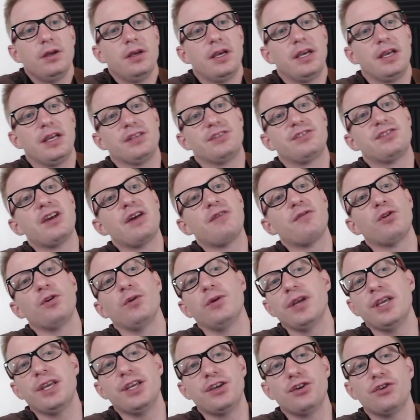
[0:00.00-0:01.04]
And
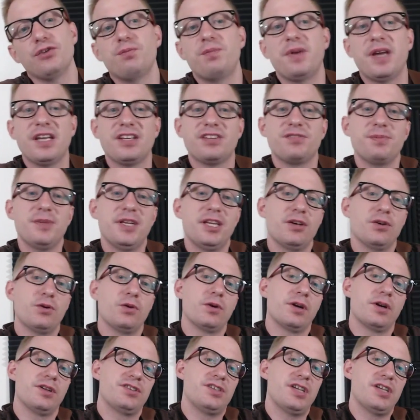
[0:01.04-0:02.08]
several EU-based media
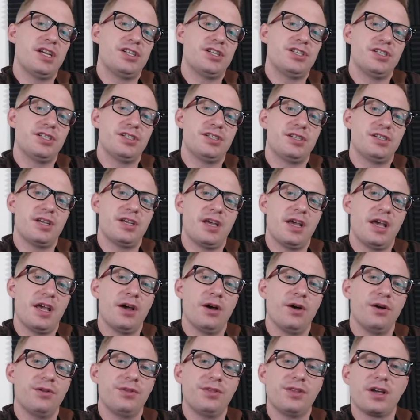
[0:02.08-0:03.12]
organizations
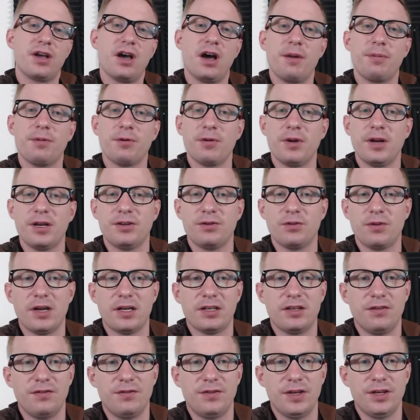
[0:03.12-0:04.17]
held the Copyright
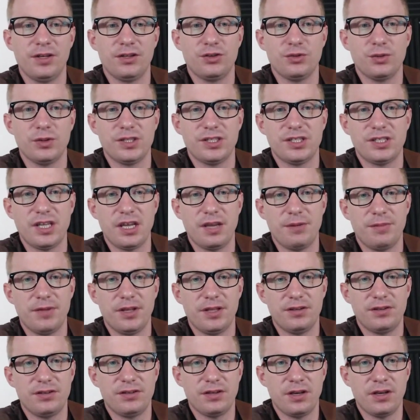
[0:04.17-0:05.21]
Directive in a joint
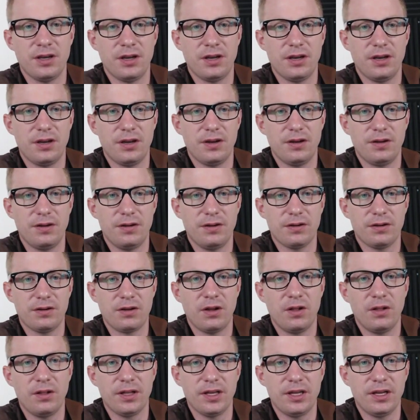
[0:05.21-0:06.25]
statement,
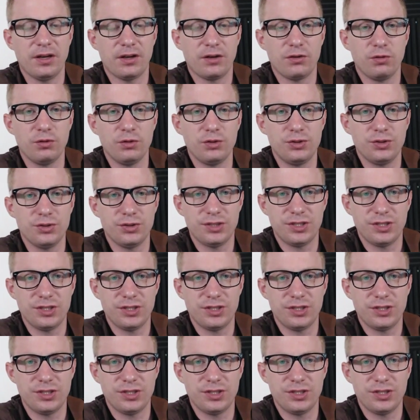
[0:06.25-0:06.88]
calling it a crucial